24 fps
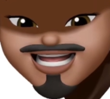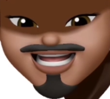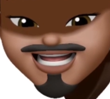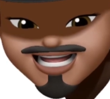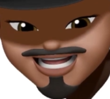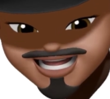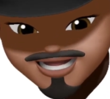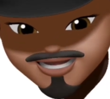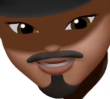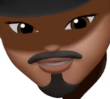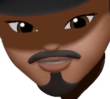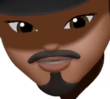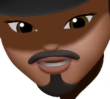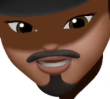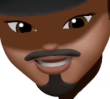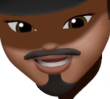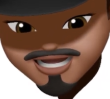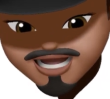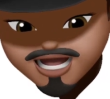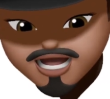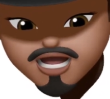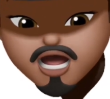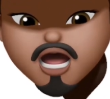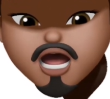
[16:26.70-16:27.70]
This
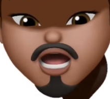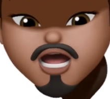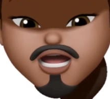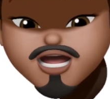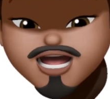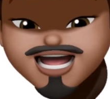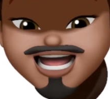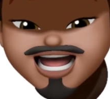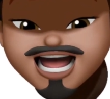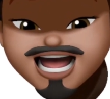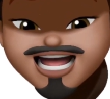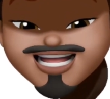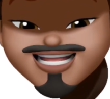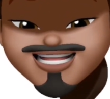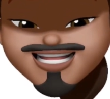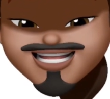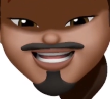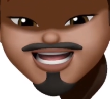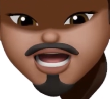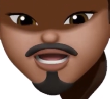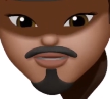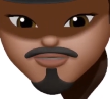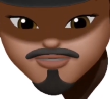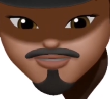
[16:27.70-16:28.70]
was an RK
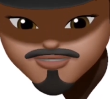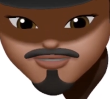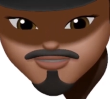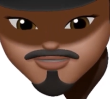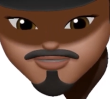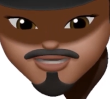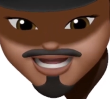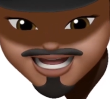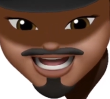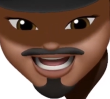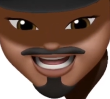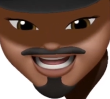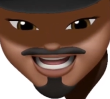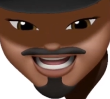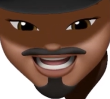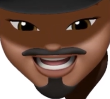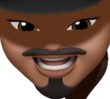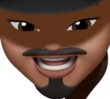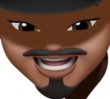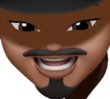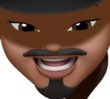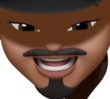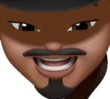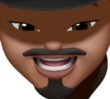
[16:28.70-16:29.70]
Stables
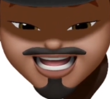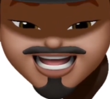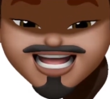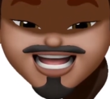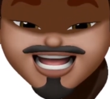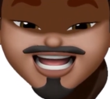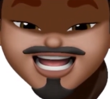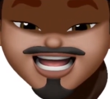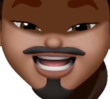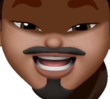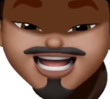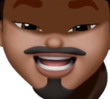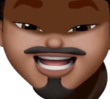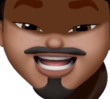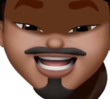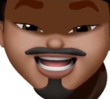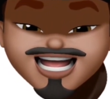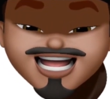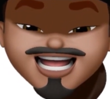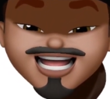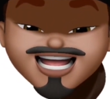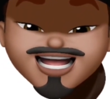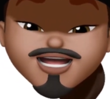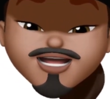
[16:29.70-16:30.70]
production.
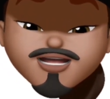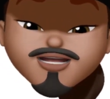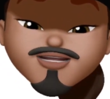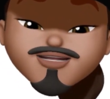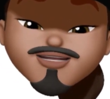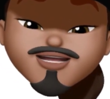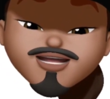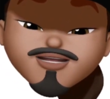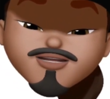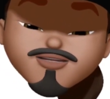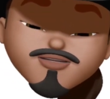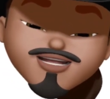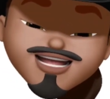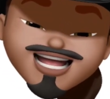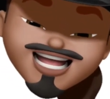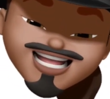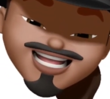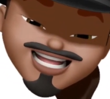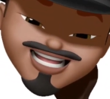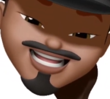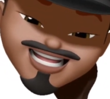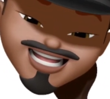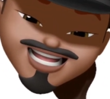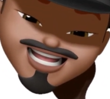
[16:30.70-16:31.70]
Thank you for
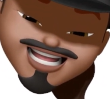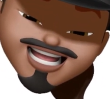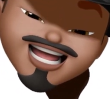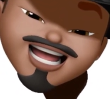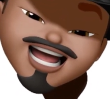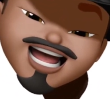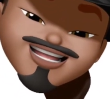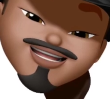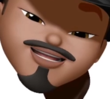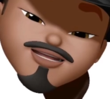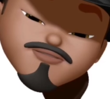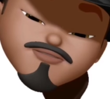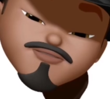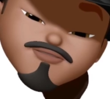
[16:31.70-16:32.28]
watching and have a